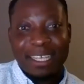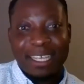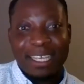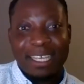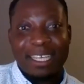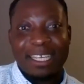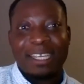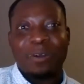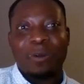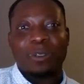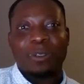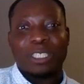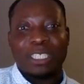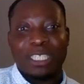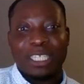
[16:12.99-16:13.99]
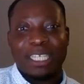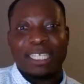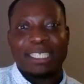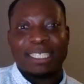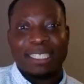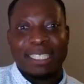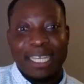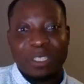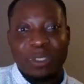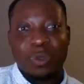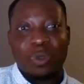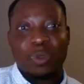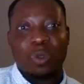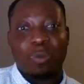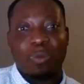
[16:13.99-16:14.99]
he or she is there
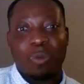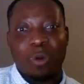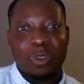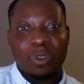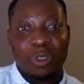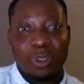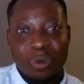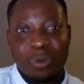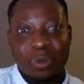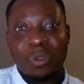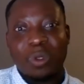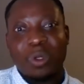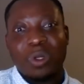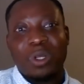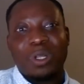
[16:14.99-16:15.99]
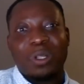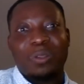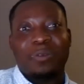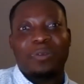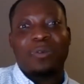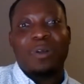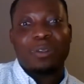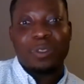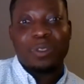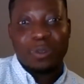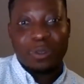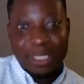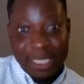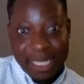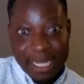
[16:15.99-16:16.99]
to support you throughout
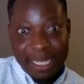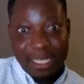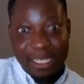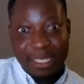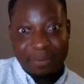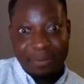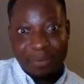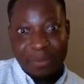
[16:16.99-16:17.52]
your study.